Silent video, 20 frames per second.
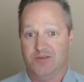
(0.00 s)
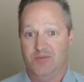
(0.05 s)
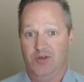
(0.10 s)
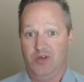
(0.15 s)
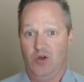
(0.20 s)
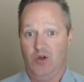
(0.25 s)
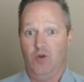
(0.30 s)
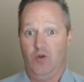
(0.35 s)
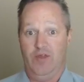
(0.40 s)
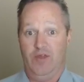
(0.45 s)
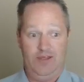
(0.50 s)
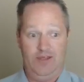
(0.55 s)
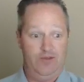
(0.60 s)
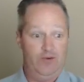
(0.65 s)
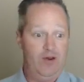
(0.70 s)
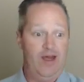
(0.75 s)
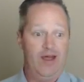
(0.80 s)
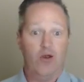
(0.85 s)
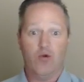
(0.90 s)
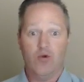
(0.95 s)
You don't, like, they're
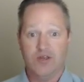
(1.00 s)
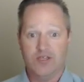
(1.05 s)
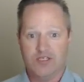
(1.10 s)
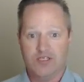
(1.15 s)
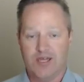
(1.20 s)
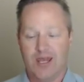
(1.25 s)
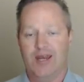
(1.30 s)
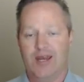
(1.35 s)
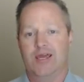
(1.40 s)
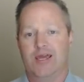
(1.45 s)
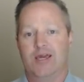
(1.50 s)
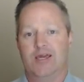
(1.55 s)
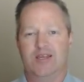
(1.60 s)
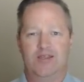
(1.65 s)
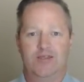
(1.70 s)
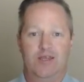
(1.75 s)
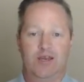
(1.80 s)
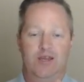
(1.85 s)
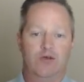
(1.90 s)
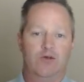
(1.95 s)
not already signing in and
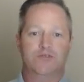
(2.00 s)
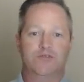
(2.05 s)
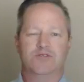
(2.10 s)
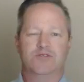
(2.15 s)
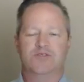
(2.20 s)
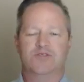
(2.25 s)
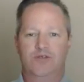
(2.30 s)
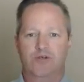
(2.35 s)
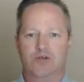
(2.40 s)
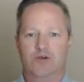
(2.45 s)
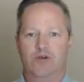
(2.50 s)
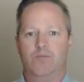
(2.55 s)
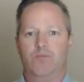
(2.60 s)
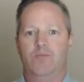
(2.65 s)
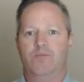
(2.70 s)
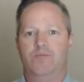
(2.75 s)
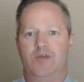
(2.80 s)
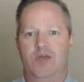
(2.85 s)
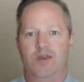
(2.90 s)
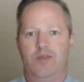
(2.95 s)
then it goes into your
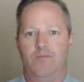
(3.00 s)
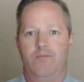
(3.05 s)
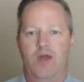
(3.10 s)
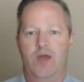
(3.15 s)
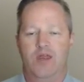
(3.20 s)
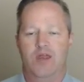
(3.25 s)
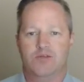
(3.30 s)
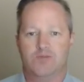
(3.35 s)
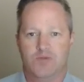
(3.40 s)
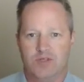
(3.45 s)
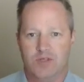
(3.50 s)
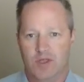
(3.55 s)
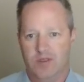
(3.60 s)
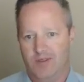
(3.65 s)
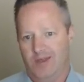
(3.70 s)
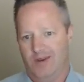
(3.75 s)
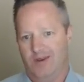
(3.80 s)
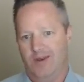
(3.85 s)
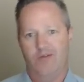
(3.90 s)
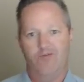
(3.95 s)
data management and
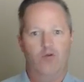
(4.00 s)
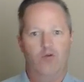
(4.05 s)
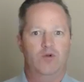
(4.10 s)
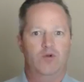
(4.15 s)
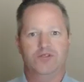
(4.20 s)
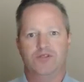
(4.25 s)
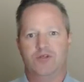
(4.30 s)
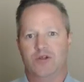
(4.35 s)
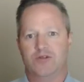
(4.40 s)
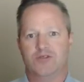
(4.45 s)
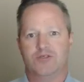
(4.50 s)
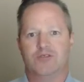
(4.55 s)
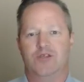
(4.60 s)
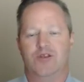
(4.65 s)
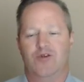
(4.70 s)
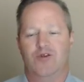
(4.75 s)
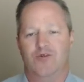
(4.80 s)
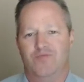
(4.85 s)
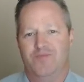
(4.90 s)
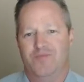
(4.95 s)
then everyone starts,
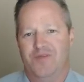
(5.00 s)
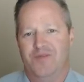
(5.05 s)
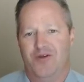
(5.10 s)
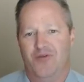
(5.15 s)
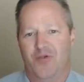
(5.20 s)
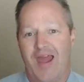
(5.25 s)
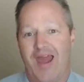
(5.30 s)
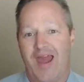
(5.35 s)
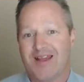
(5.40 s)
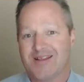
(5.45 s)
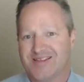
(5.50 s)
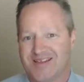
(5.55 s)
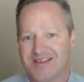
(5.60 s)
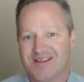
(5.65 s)
reacting.